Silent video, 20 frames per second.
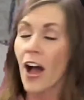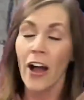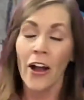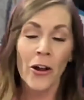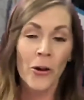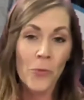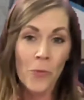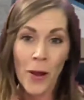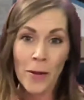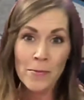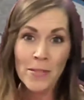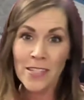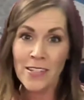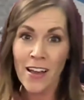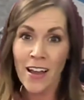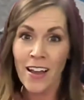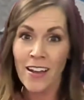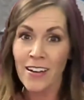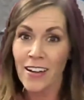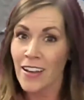Our
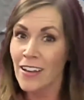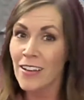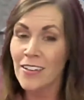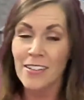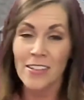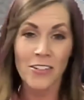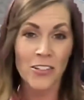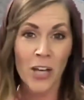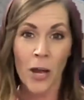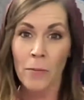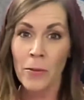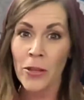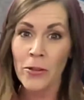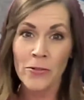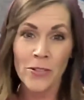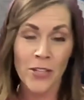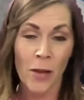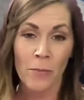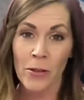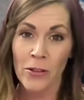website is
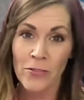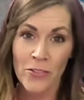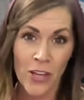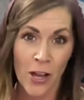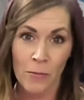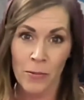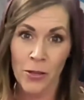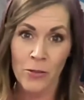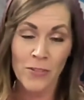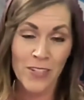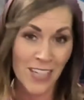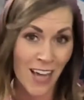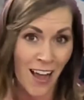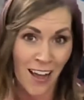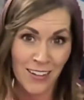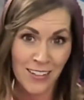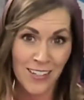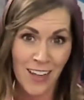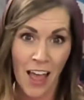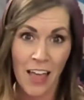w w w
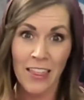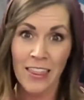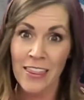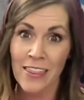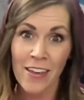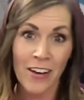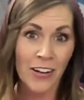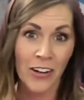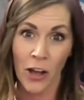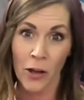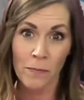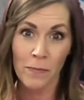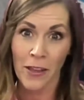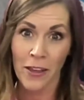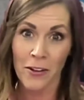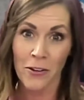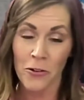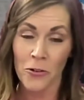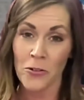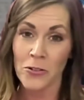dot the
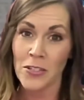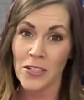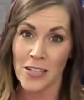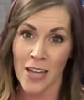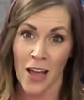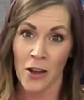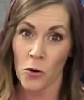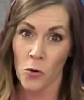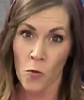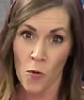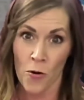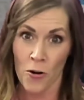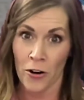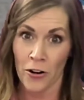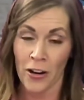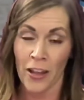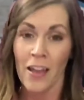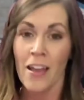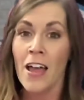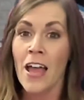cupcake girls dot
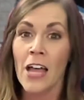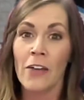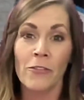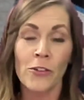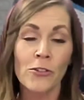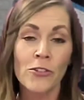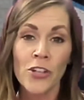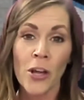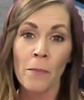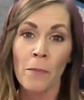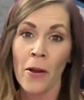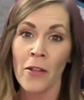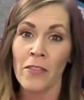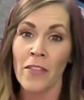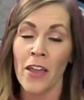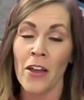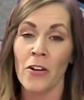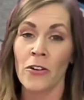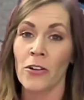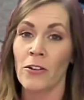org. If you jump on
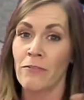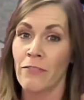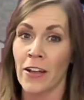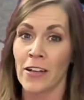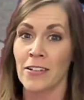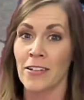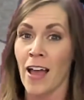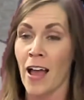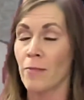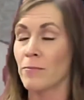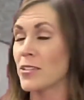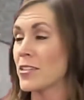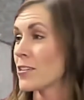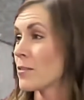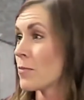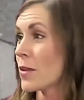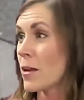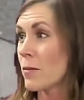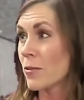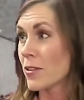there, you'll find tabs
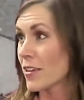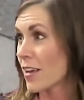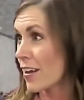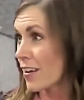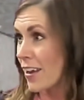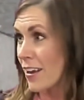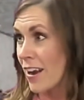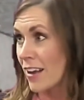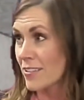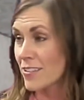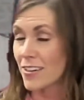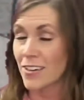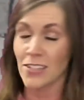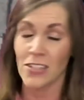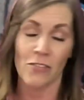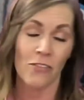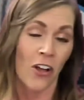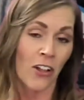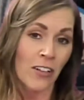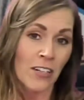to be able to get connected as
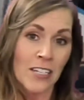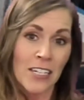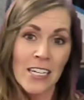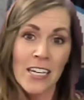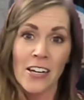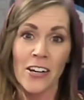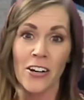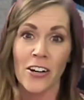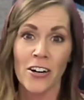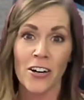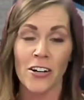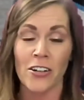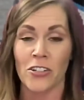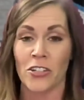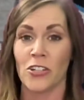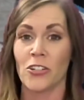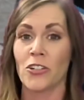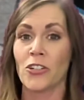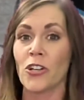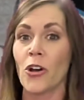a volunteer,
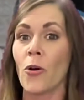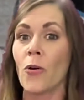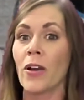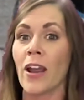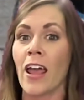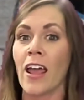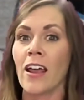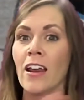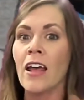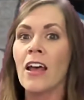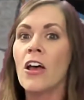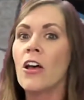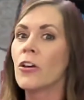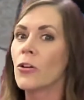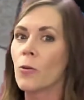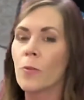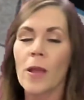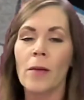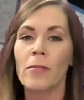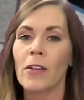to donate.
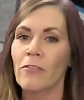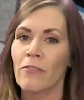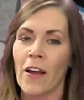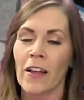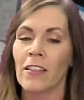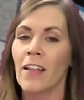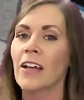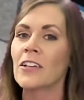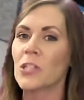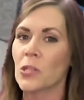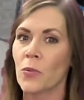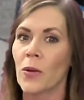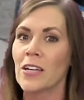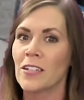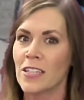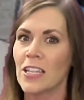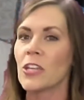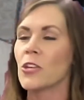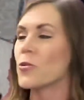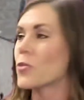You'll be able to find lots of
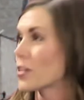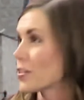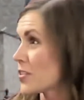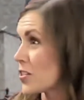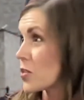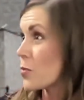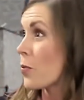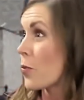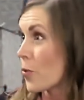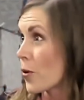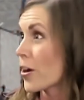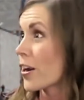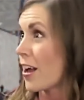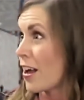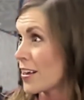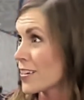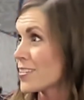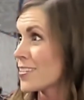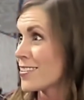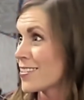ways that you can support
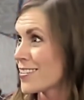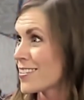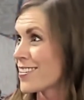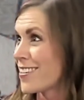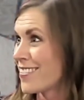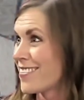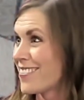us.